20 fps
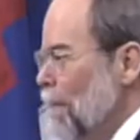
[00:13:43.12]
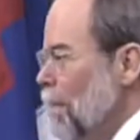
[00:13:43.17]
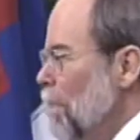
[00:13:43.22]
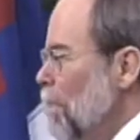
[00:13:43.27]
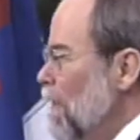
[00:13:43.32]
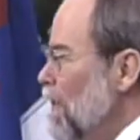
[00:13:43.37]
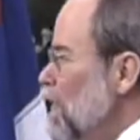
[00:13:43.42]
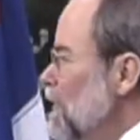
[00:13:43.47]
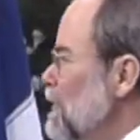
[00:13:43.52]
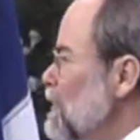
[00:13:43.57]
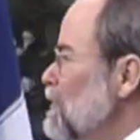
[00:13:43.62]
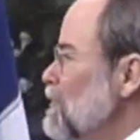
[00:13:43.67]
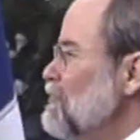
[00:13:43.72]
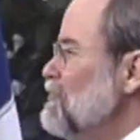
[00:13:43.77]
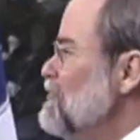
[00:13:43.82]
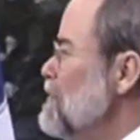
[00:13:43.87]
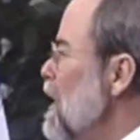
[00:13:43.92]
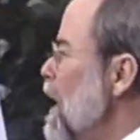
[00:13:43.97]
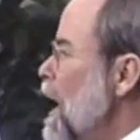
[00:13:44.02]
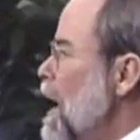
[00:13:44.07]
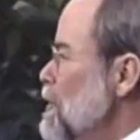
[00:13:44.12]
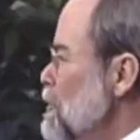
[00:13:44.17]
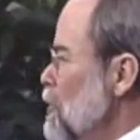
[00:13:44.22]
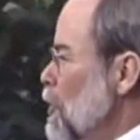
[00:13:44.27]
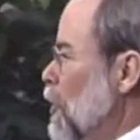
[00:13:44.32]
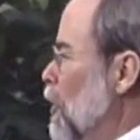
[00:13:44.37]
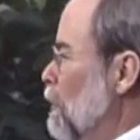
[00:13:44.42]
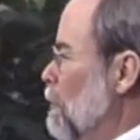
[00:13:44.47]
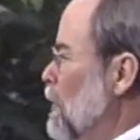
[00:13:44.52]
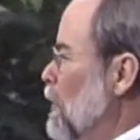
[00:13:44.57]
but it is not
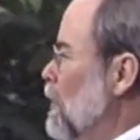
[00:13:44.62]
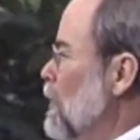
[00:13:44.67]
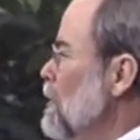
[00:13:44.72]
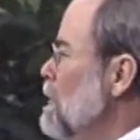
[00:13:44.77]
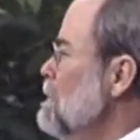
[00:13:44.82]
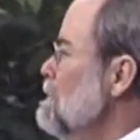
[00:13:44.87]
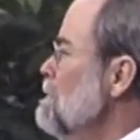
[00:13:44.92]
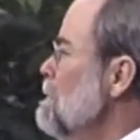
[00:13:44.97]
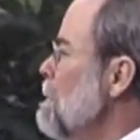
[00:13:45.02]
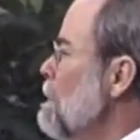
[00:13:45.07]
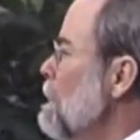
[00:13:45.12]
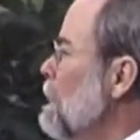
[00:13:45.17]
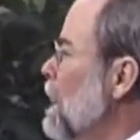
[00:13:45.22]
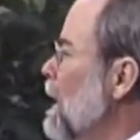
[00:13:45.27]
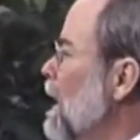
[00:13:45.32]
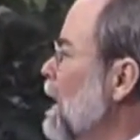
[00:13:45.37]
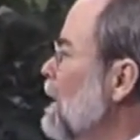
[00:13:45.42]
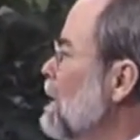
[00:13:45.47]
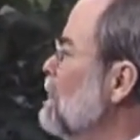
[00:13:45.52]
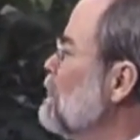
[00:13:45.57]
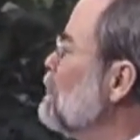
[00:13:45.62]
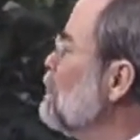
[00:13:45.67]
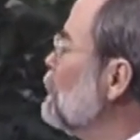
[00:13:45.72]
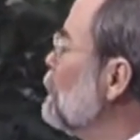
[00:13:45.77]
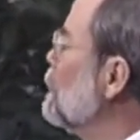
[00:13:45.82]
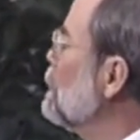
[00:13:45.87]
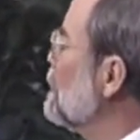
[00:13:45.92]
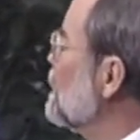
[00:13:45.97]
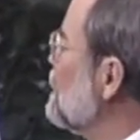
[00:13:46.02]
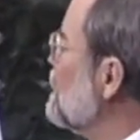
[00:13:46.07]
noble, and it
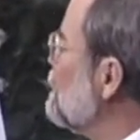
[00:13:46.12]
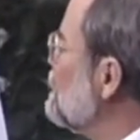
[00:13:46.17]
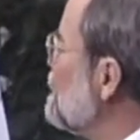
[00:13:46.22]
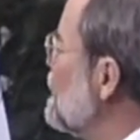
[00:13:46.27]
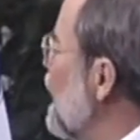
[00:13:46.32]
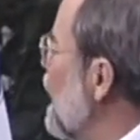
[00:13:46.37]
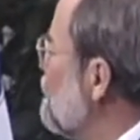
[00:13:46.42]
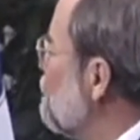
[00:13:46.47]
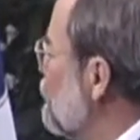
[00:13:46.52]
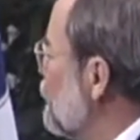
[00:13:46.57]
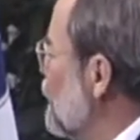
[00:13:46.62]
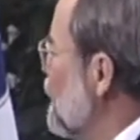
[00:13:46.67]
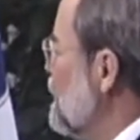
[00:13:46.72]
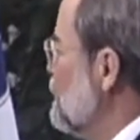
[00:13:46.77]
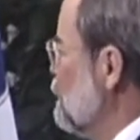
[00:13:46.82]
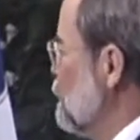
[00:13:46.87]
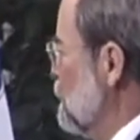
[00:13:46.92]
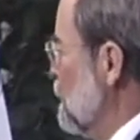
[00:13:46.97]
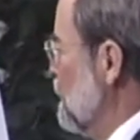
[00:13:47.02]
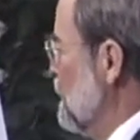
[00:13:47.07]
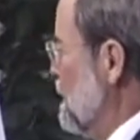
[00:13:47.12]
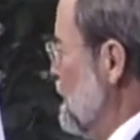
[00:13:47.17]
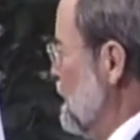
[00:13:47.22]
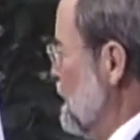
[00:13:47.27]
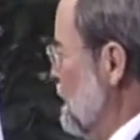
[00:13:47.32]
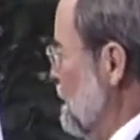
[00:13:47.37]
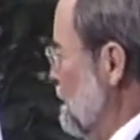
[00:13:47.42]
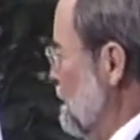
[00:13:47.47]
certainly is not praiseworthy.